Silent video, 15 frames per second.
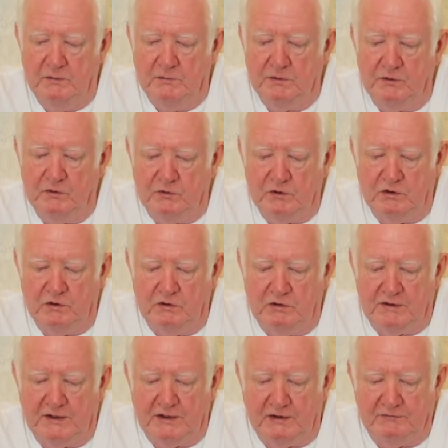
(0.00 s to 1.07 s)
But you're good at
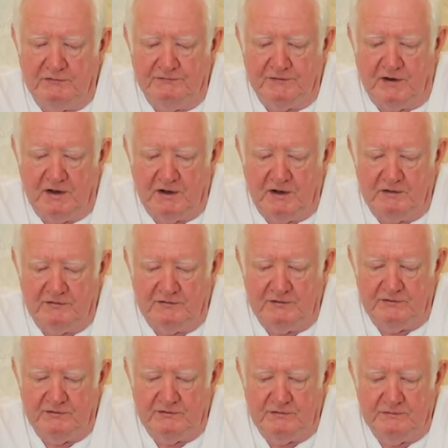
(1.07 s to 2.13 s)
looking after
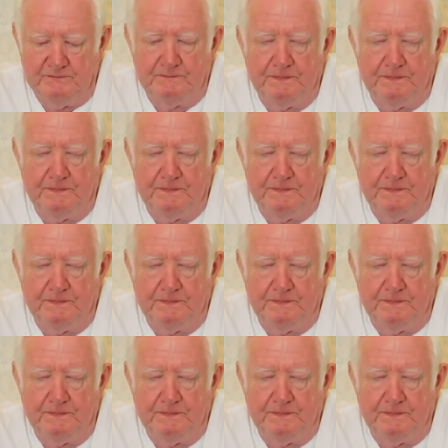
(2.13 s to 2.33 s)
finances.